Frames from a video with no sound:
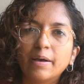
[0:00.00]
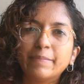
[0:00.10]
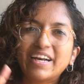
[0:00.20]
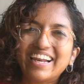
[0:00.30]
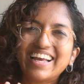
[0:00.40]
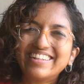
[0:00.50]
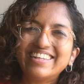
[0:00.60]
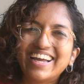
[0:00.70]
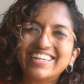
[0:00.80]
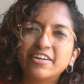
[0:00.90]
But I like
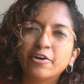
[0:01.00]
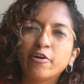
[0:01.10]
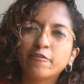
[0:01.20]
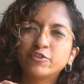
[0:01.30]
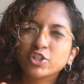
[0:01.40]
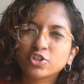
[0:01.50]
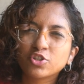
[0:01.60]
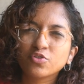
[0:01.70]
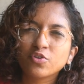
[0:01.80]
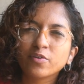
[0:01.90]
the idea of just,
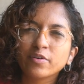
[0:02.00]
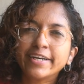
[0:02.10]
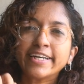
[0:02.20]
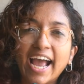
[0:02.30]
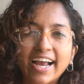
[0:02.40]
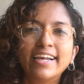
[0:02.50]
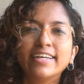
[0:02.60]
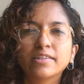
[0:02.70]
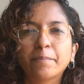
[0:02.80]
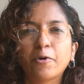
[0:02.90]
you know,
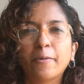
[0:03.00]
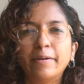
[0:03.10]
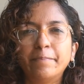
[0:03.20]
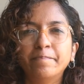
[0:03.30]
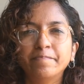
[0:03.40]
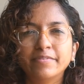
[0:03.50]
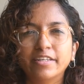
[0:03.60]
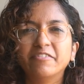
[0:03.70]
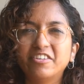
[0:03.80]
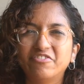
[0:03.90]
tackling the problem.
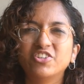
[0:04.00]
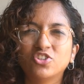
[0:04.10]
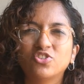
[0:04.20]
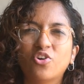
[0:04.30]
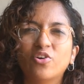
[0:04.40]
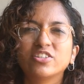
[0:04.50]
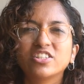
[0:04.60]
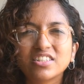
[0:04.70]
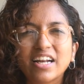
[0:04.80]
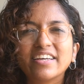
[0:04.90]
Even if it's strong,
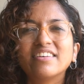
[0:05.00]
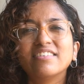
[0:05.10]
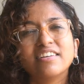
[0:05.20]
just like